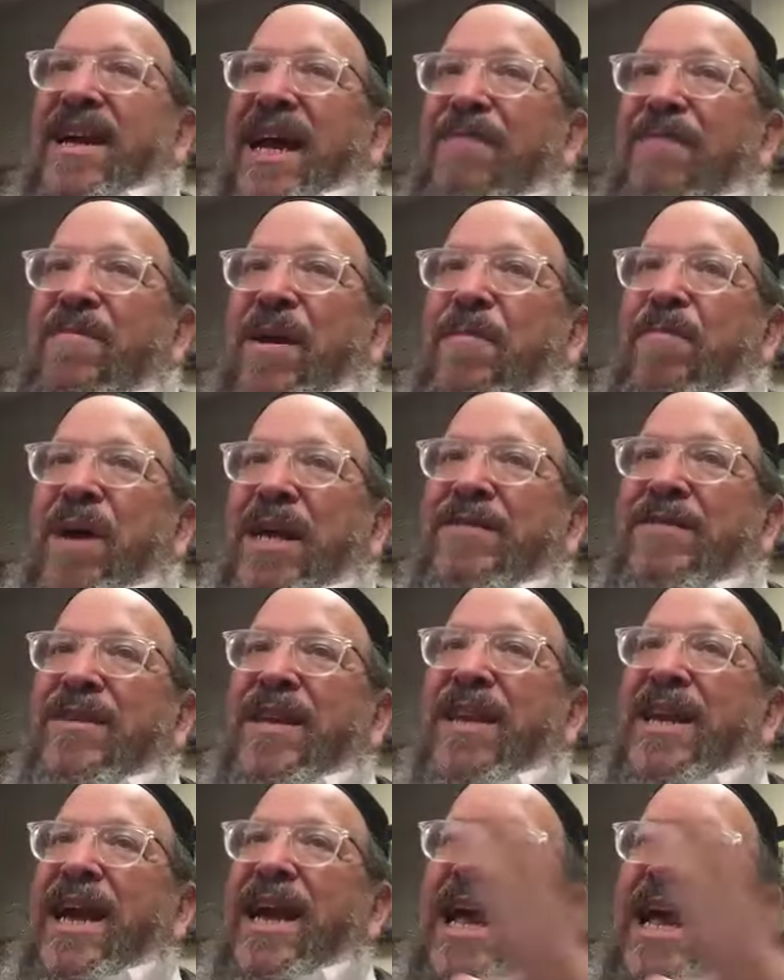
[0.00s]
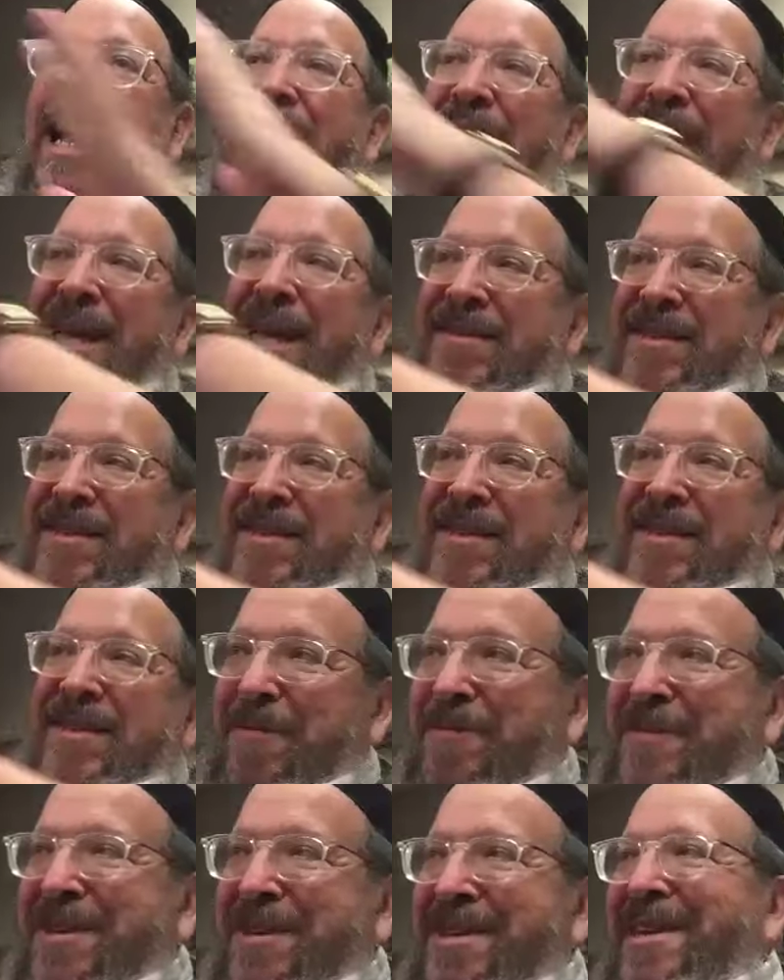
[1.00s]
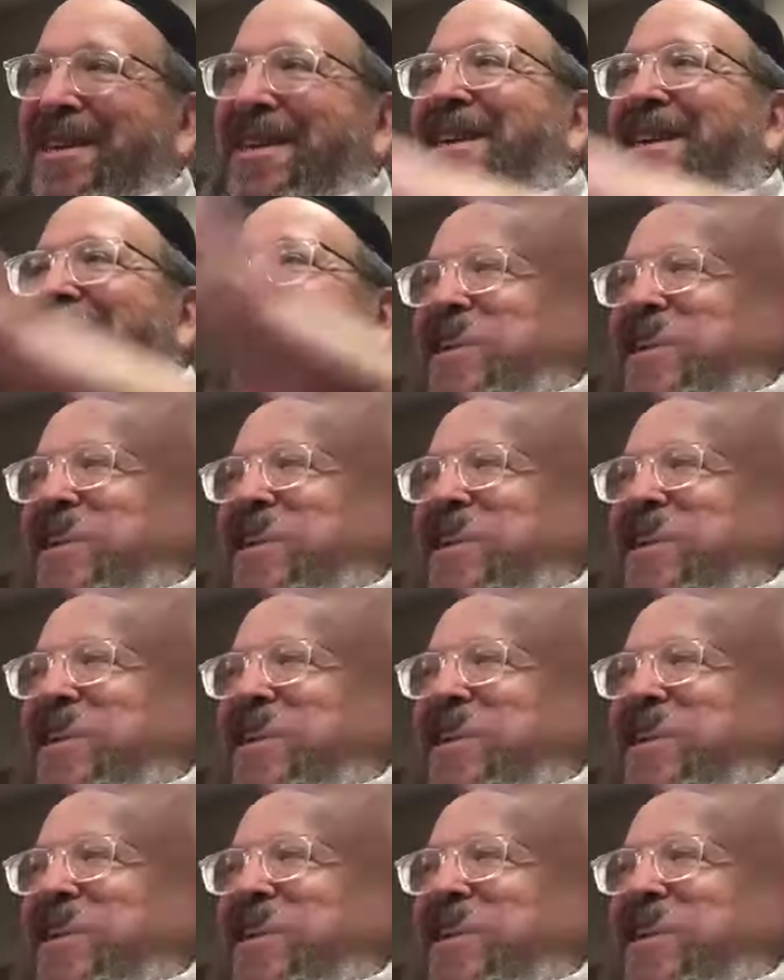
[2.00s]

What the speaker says: I asked him. Mm-hmm.